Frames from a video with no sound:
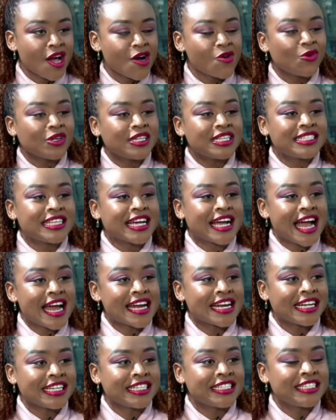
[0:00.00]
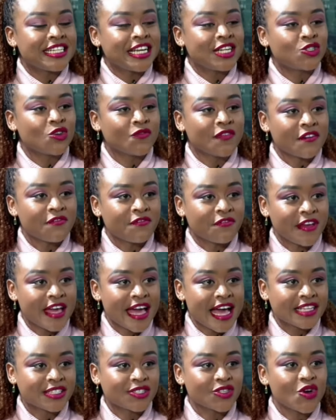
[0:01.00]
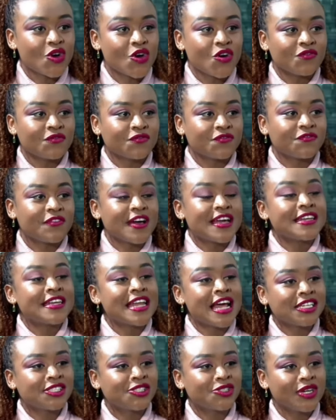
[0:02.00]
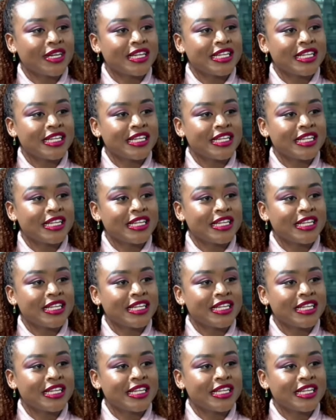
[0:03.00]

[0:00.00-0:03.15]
What is the current state of affairs of financial